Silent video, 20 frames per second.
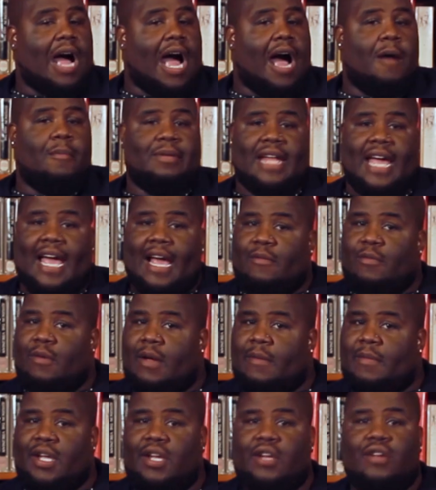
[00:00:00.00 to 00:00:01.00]
how black
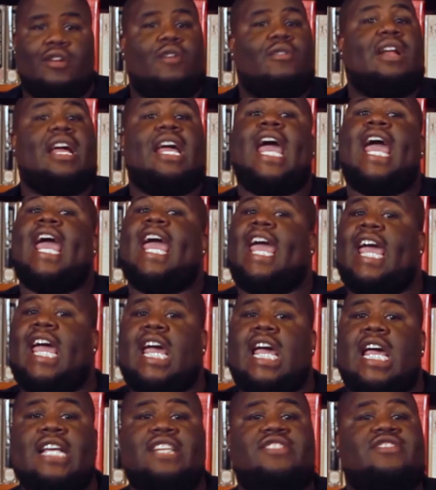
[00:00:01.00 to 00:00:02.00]
women, they
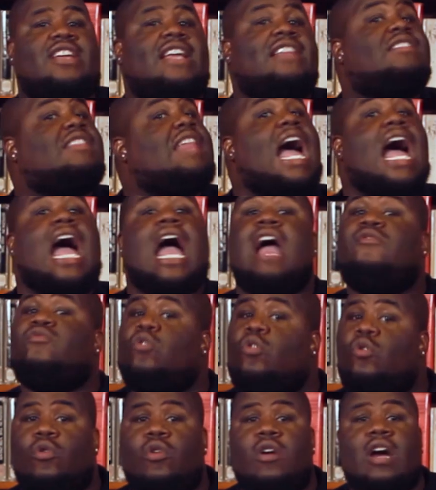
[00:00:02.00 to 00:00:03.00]
age, they
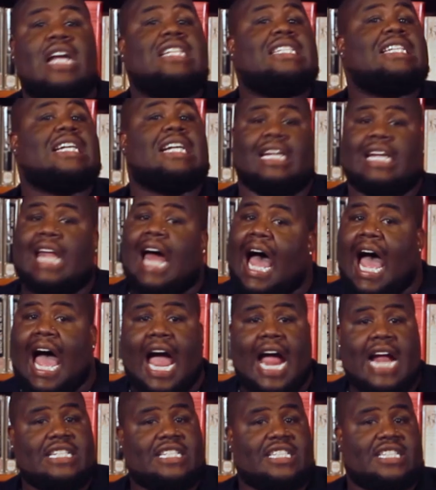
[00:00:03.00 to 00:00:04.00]
thyroids,
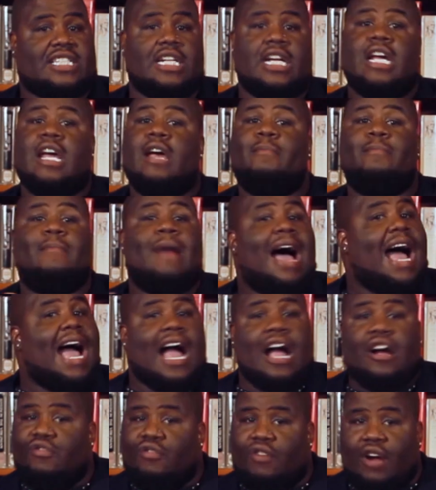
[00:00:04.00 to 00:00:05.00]
clots,
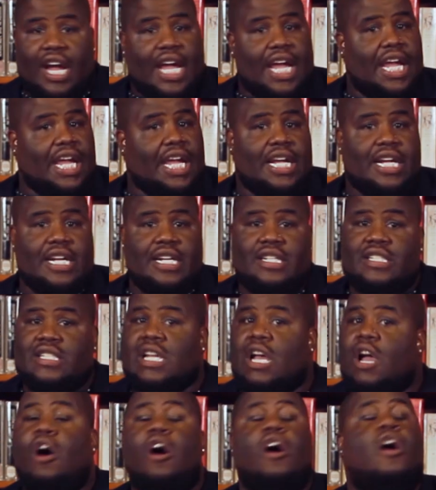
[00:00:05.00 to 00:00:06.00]

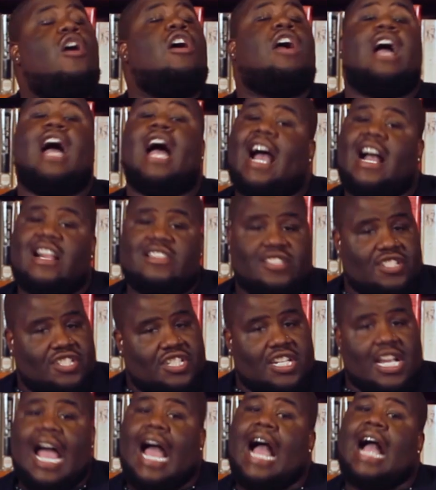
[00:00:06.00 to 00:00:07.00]
migraines, all kinds of
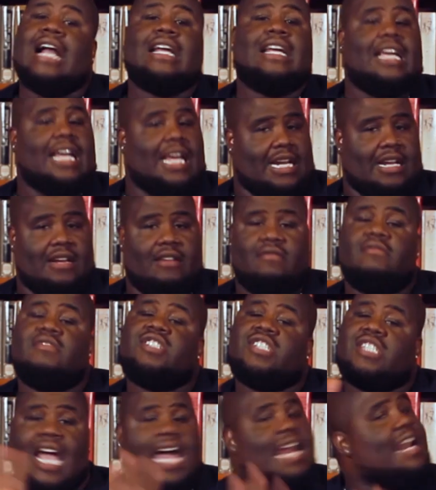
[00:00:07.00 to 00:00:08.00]
shit. I get it.
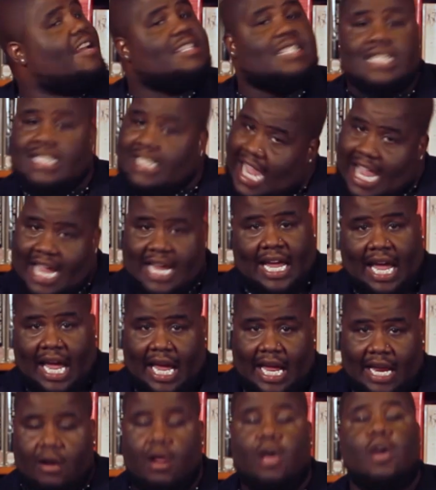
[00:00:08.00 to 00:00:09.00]
Shout out to
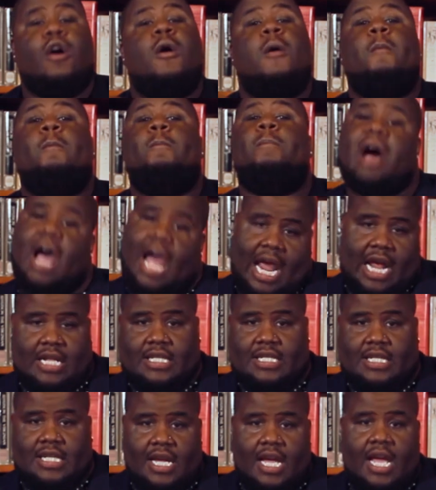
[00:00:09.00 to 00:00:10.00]
Diane.
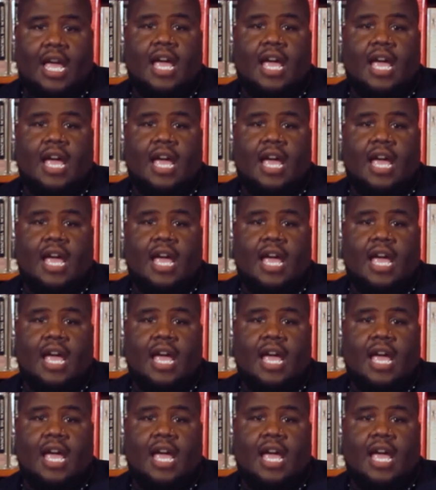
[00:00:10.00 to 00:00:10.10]
But,